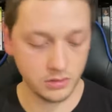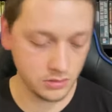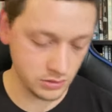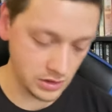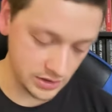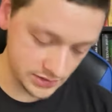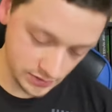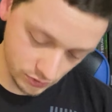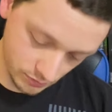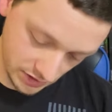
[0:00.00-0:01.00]
Gotta see
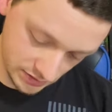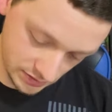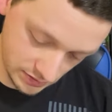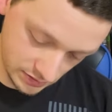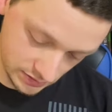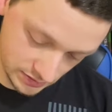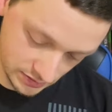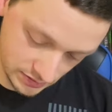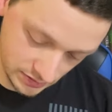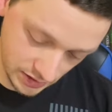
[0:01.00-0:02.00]
who painted
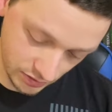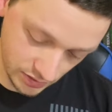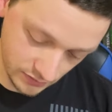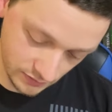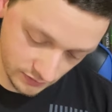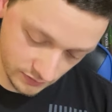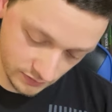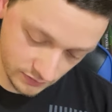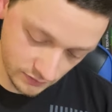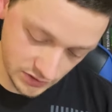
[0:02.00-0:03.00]
this. Gary
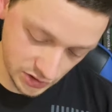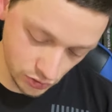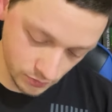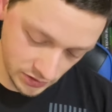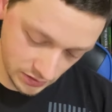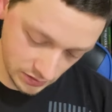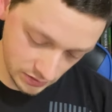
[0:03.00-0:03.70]
Viskupic.